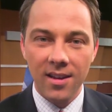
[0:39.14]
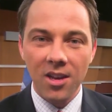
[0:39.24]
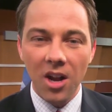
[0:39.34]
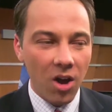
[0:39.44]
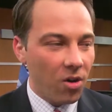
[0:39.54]

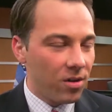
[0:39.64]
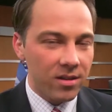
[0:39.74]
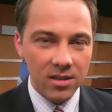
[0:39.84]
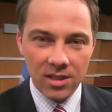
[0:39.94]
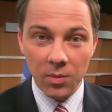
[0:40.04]
You know,
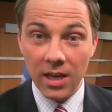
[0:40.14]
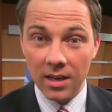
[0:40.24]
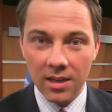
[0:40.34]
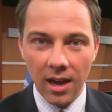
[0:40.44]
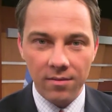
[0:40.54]
we did
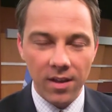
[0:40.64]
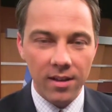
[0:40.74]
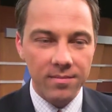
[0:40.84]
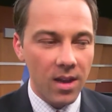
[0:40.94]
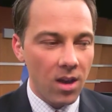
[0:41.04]

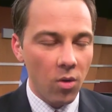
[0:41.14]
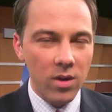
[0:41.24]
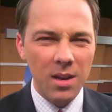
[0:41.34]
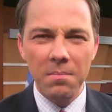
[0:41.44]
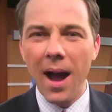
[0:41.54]
Seinfeld, we
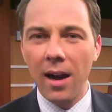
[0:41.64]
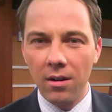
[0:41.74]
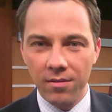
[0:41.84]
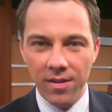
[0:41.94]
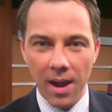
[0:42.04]
did
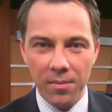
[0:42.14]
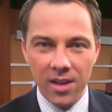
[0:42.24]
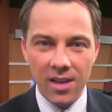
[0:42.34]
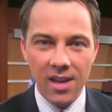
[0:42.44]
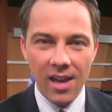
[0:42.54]
Modern Family,